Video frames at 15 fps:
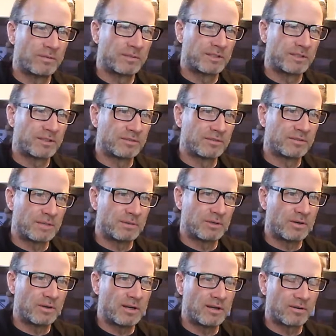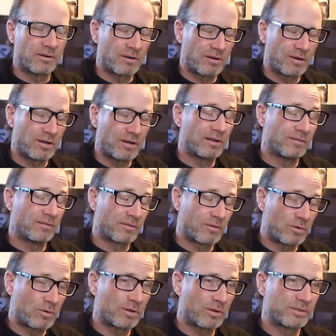particular type of
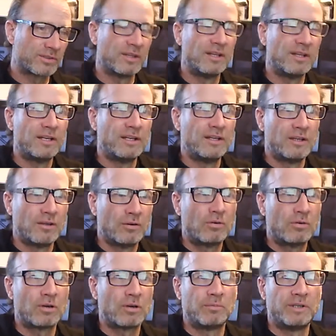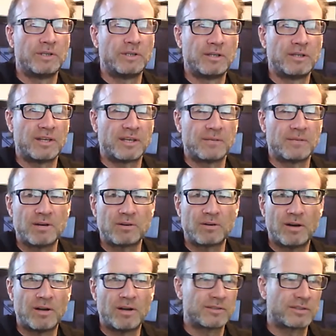course, or we need to think about
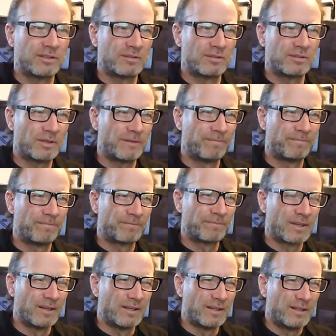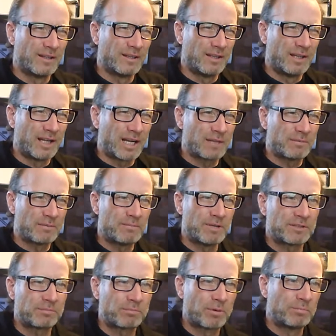cost as well. How do I
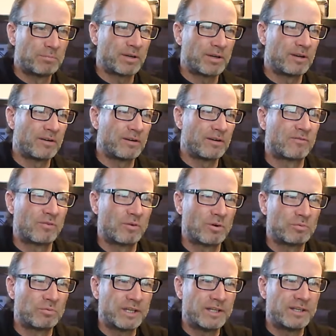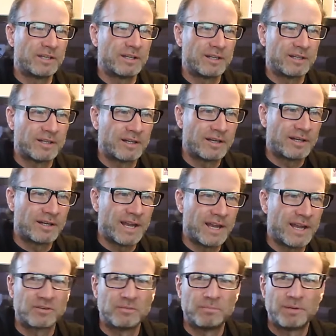best prepare for running
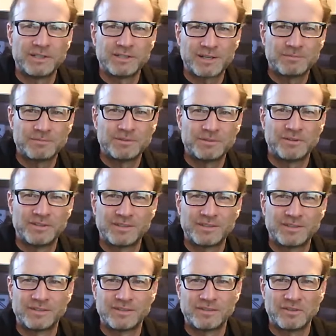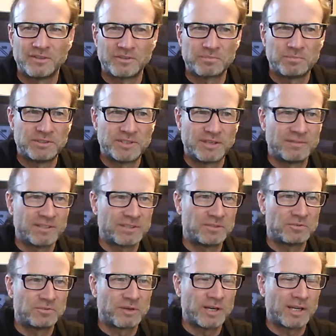after a bike segment? So this is specific to
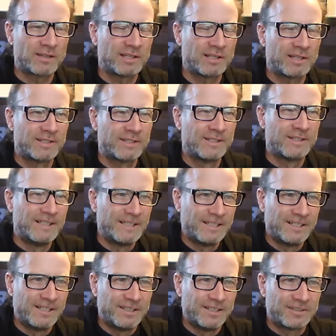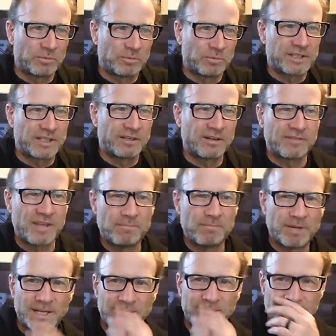triathlon. So once I get off that
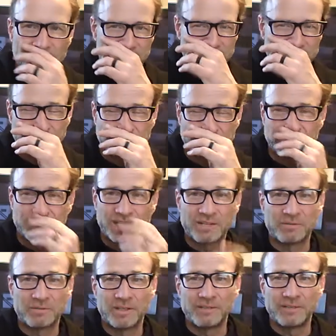bike, how do